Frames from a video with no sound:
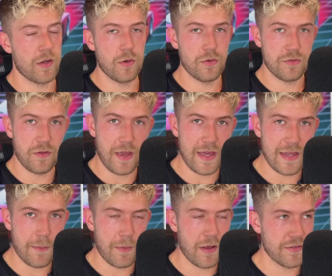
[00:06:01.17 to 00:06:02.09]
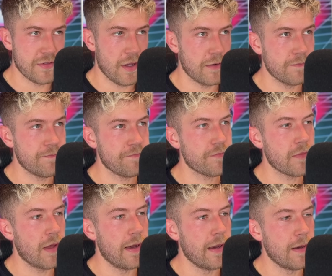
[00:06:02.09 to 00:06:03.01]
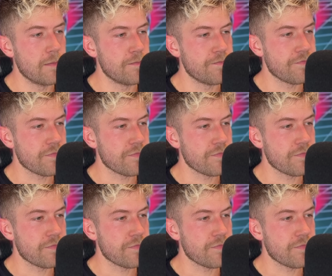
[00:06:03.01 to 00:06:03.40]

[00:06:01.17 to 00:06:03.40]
cool to hit that milestone. Um,